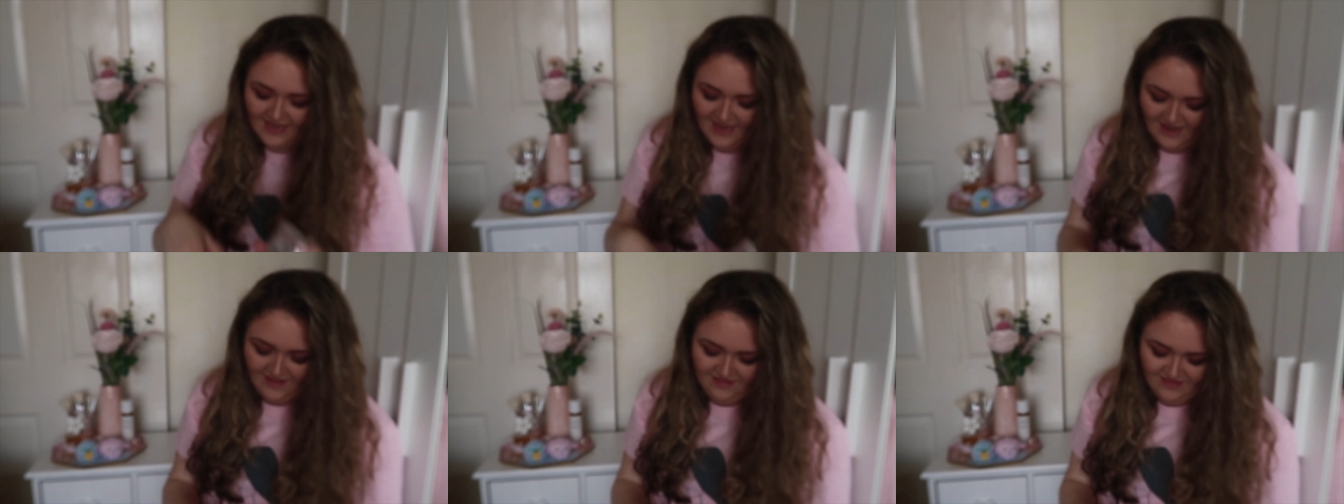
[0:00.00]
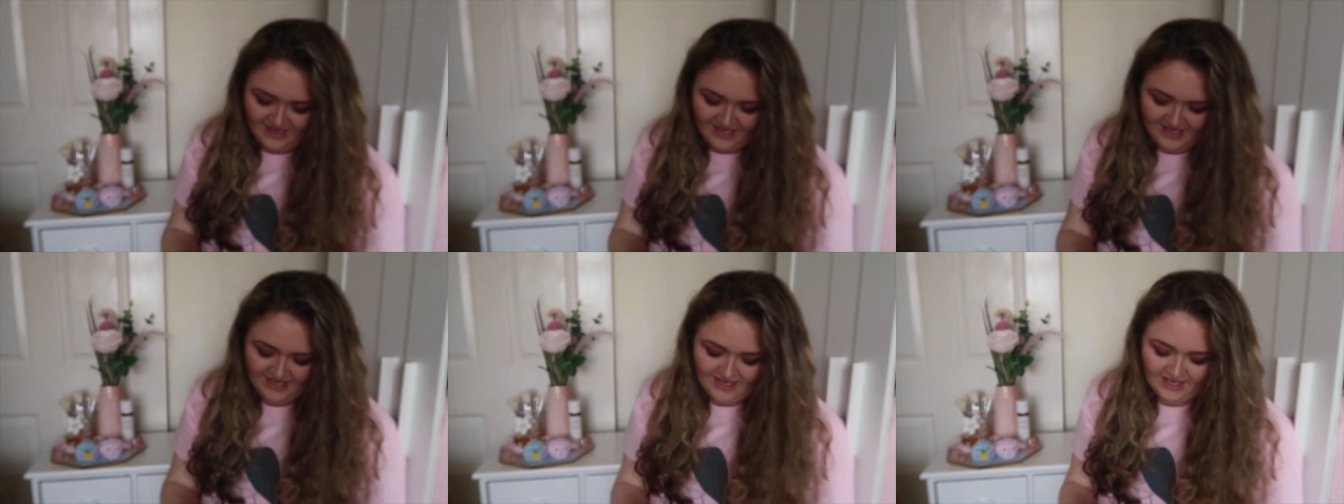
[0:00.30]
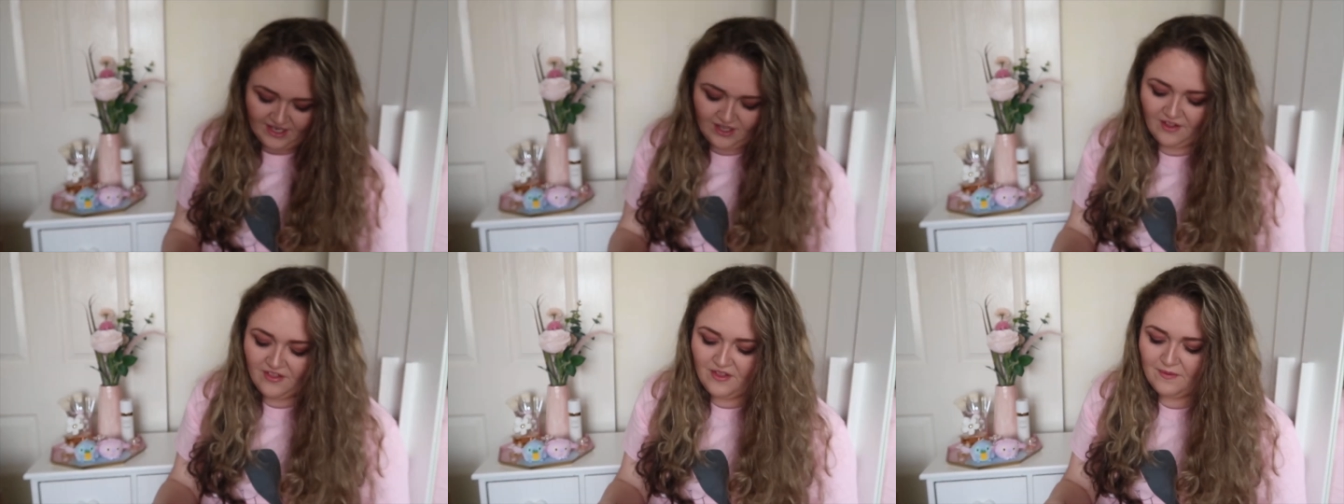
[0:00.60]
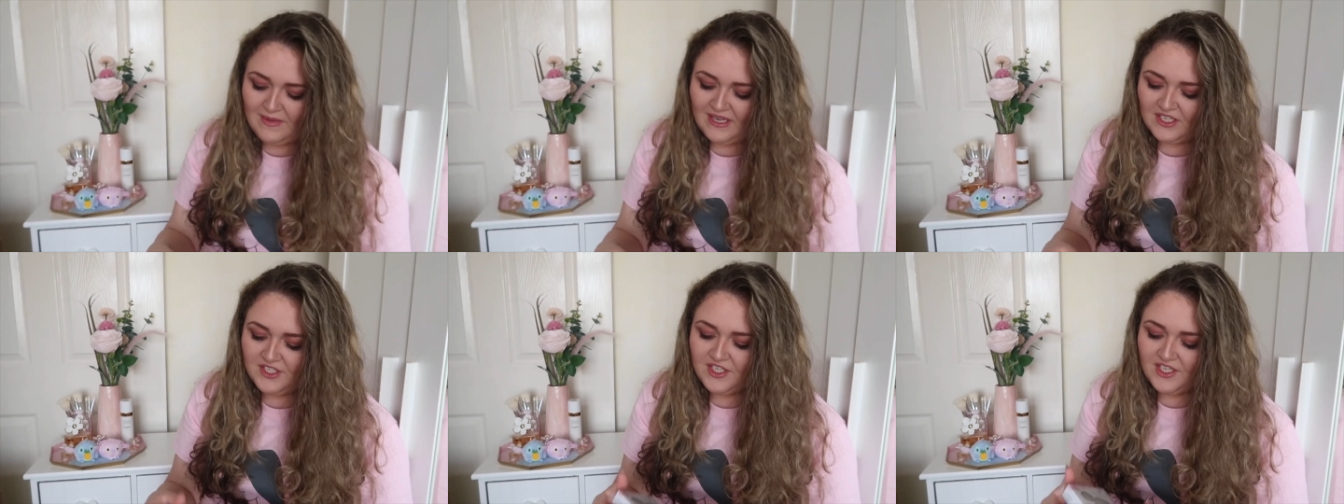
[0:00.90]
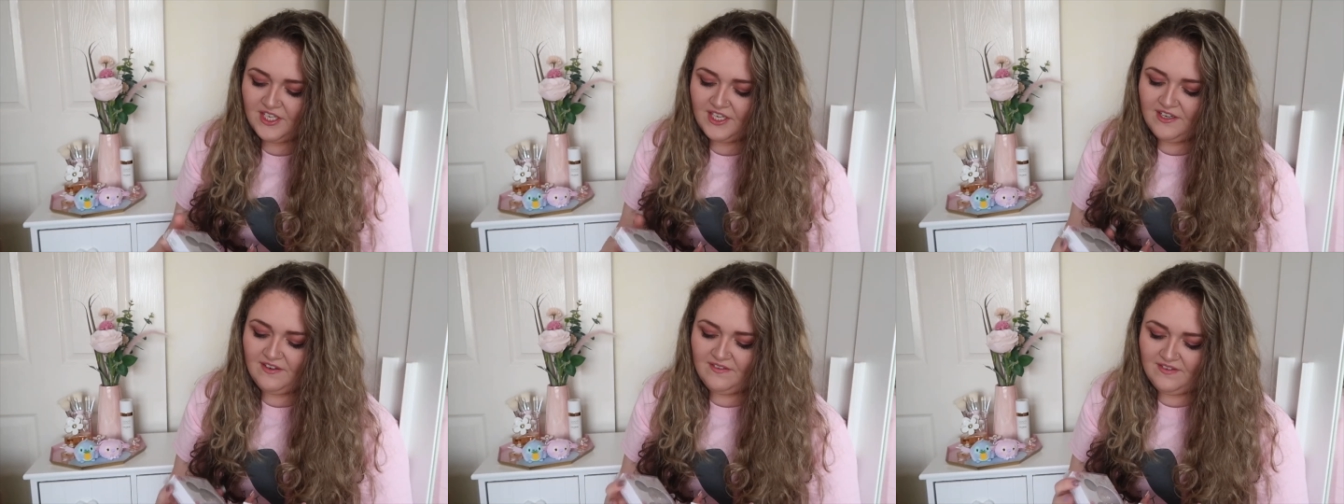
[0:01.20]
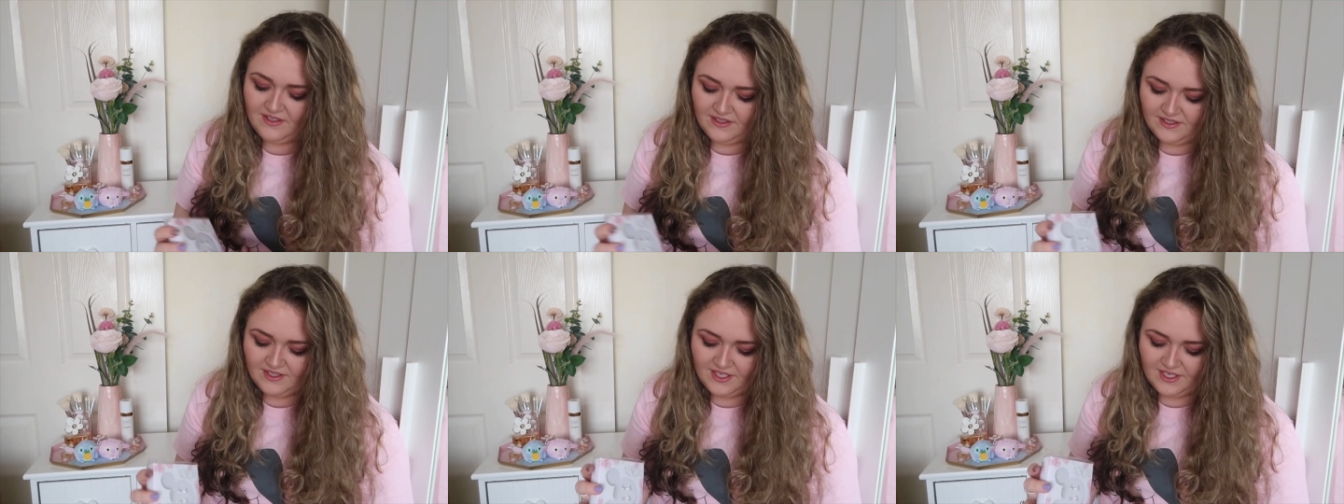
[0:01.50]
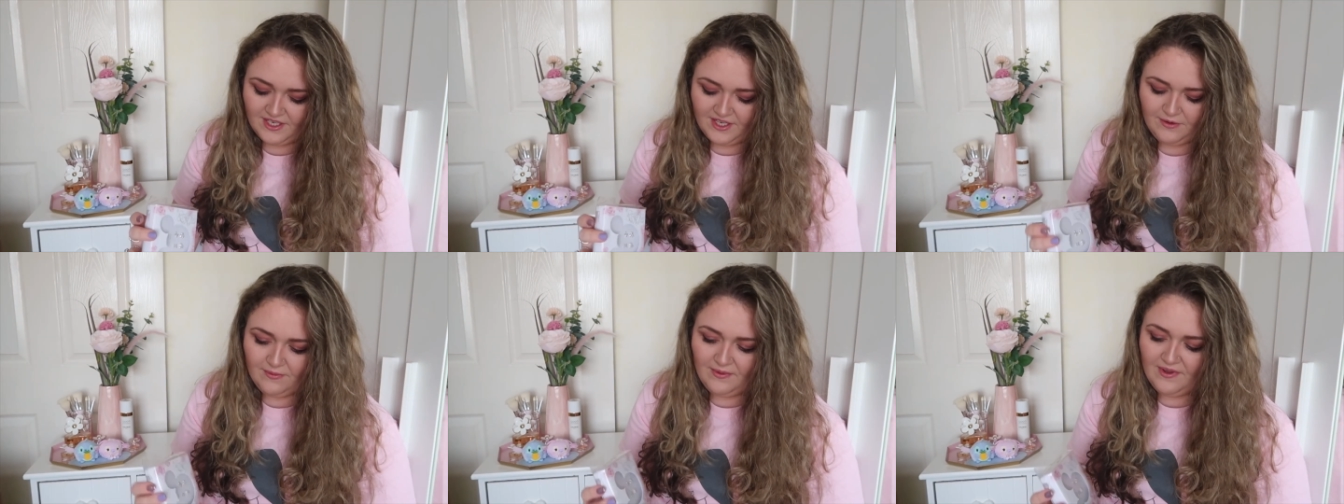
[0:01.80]
And then I got the matching earrings
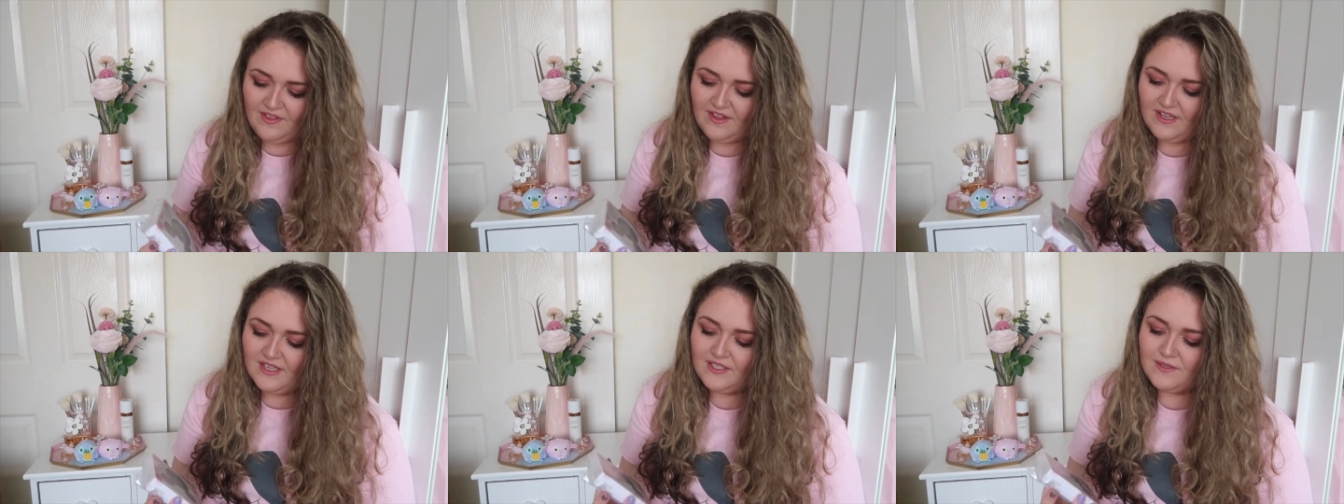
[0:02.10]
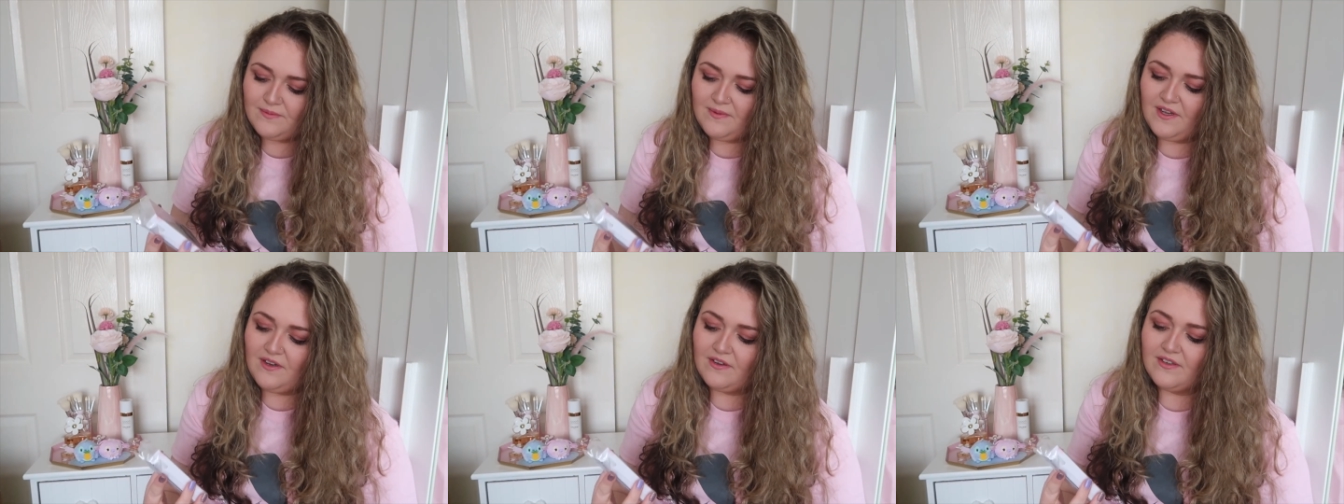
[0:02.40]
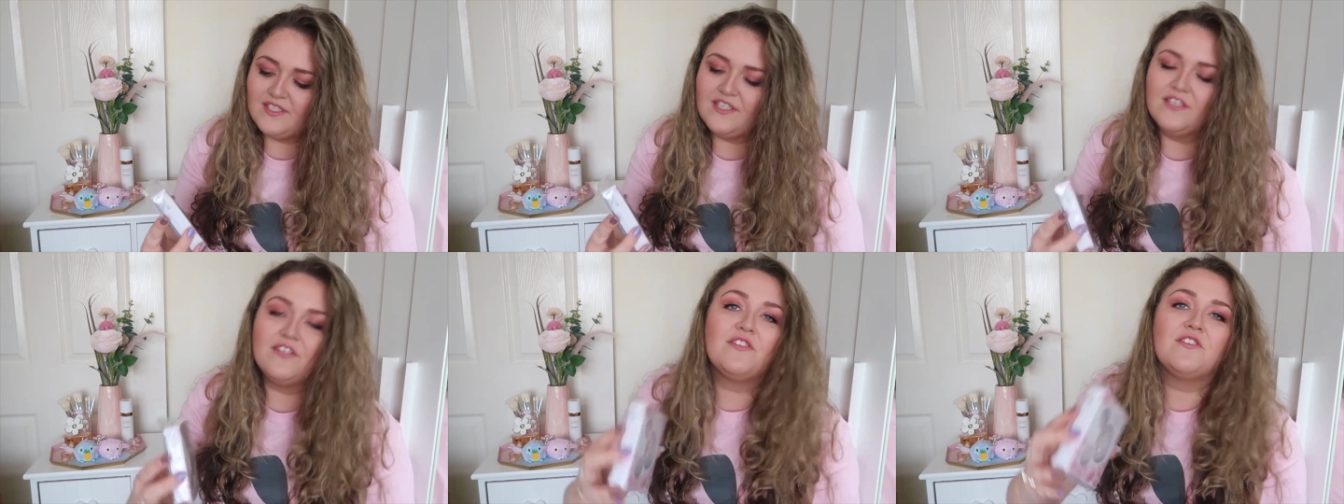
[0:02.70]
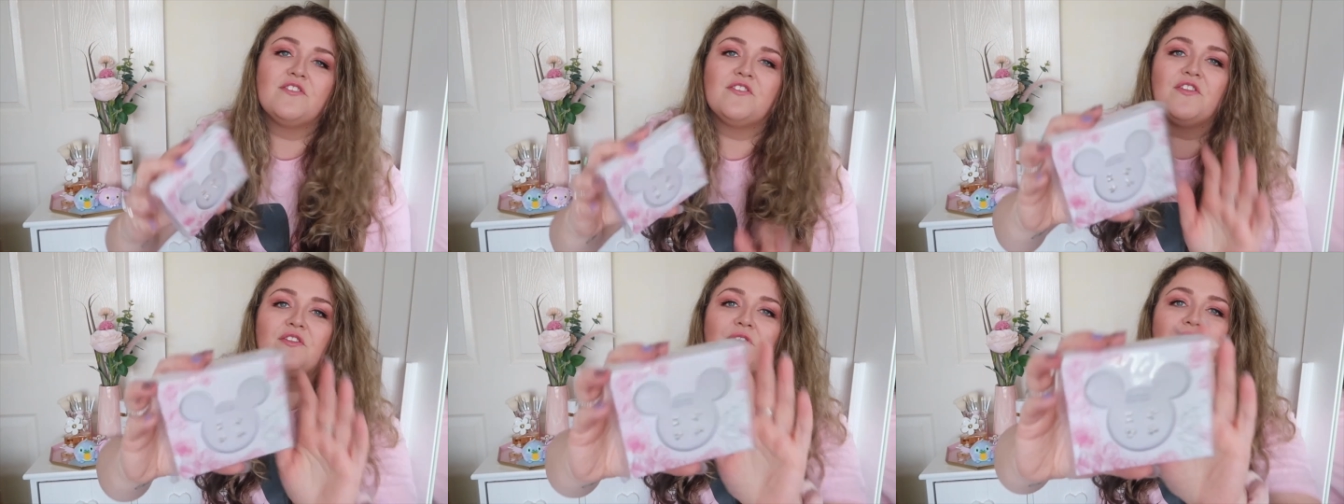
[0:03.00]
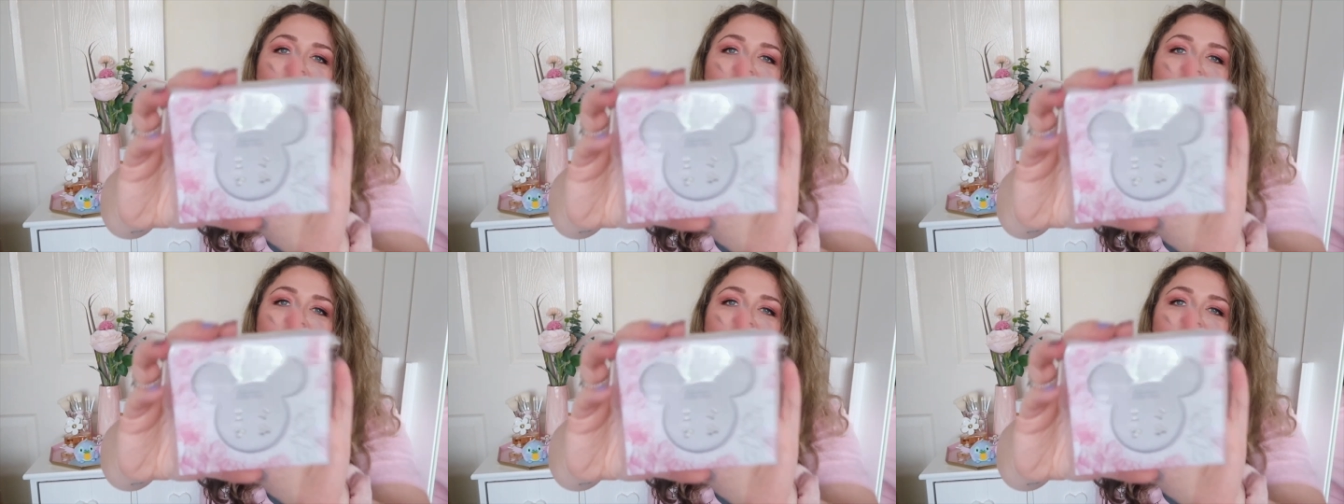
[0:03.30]
to go with it as well, because I just thought